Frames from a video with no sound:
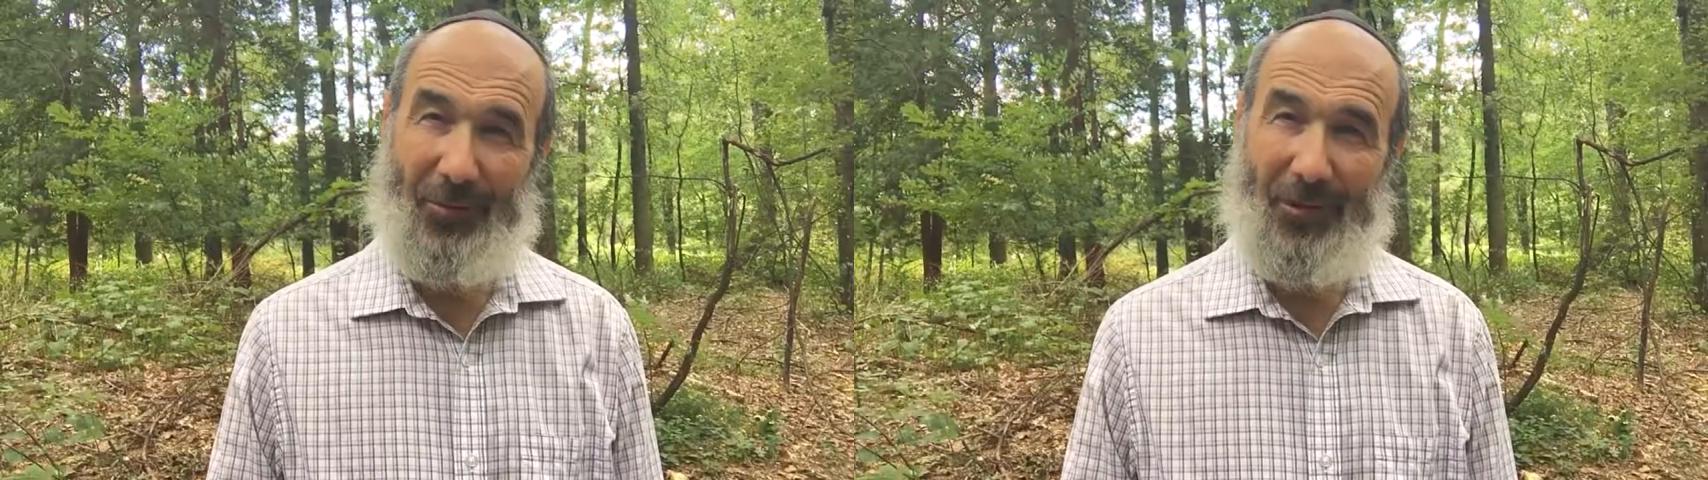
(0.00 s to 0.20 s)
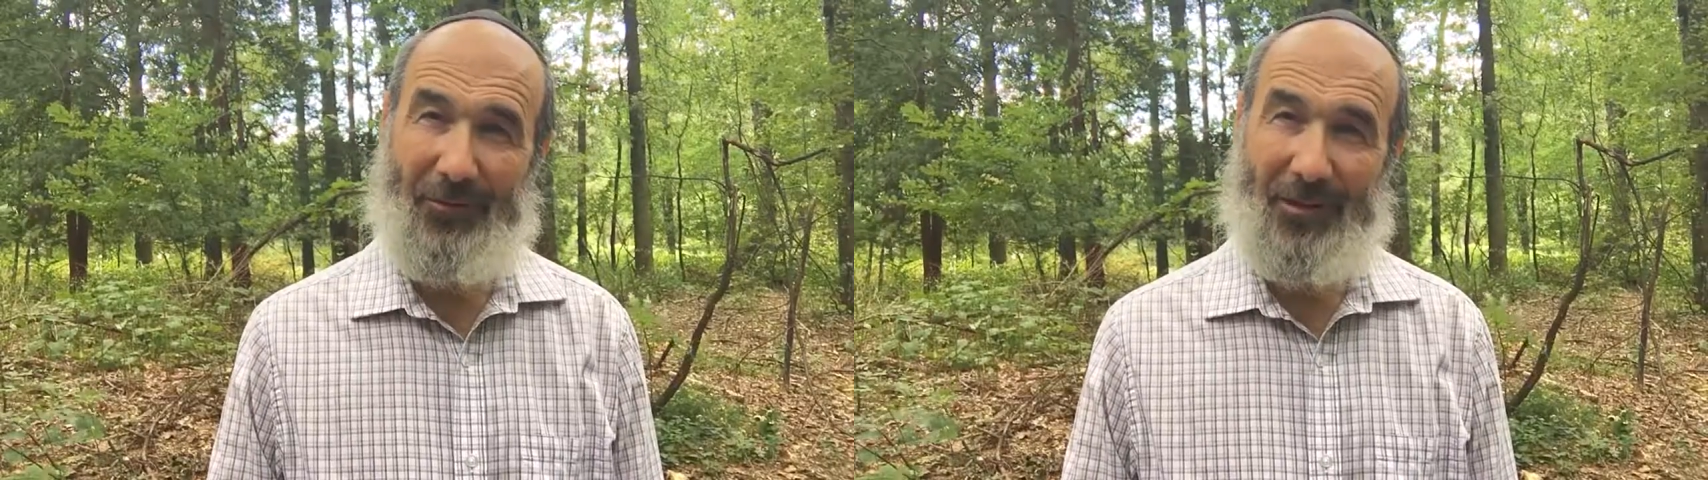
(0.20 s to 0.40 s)

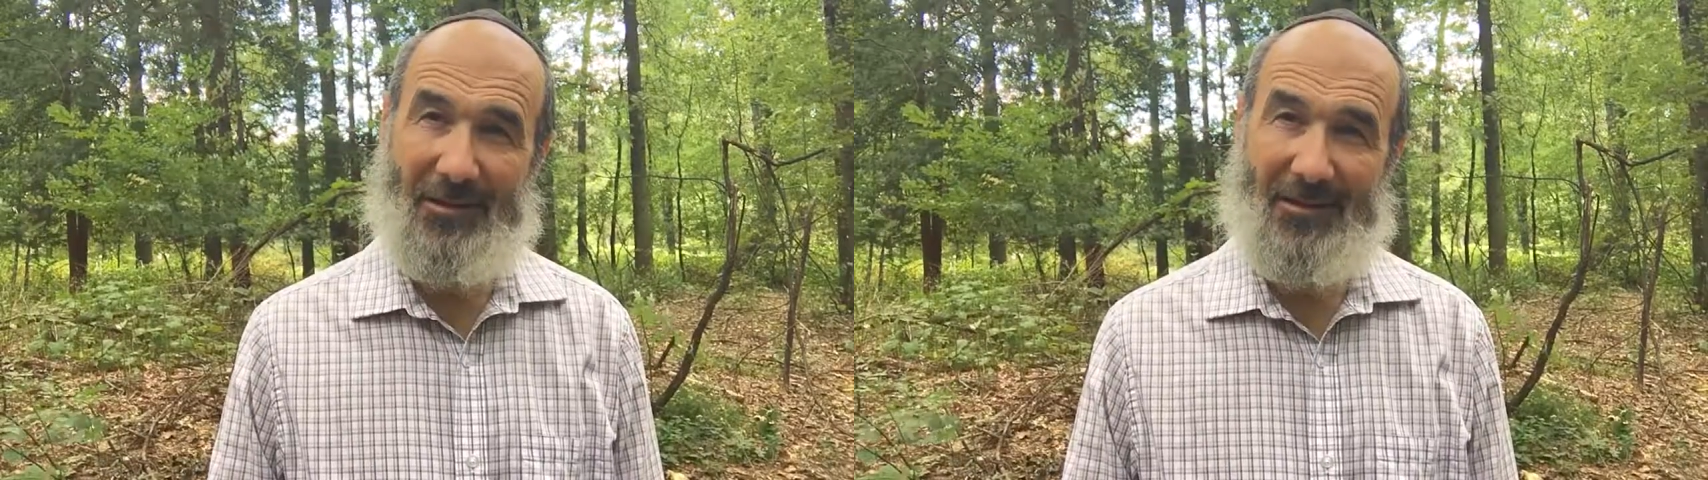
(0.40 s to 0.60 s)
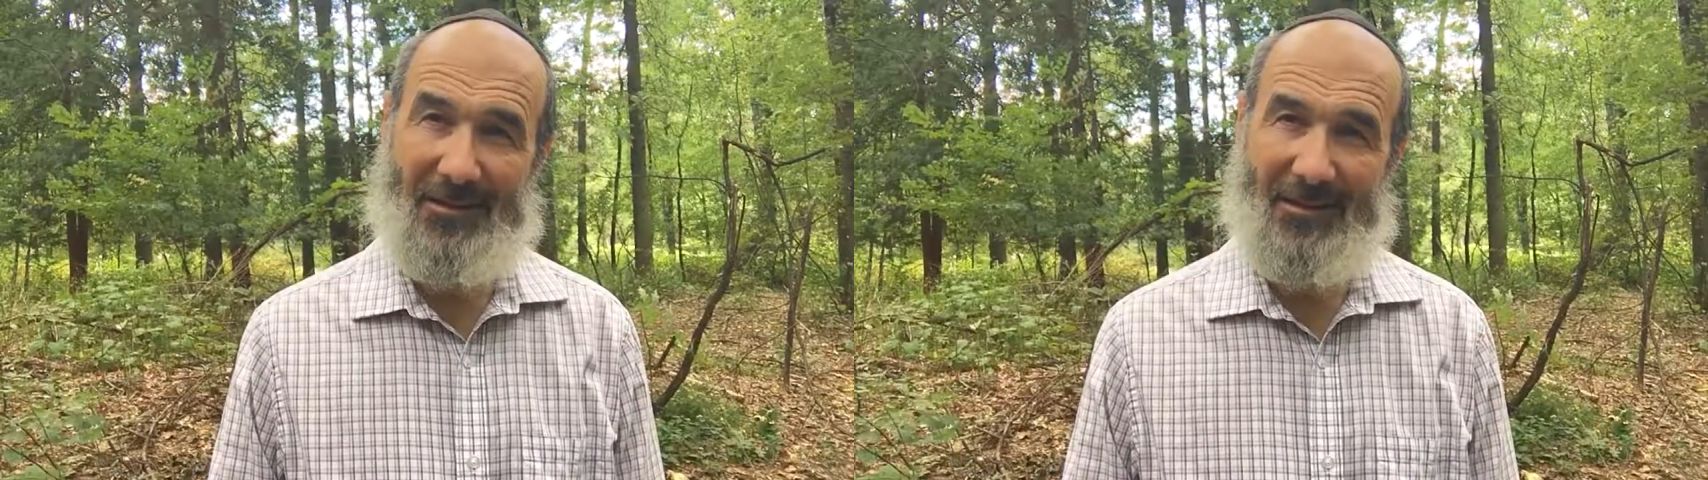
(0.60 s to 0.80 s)
all of us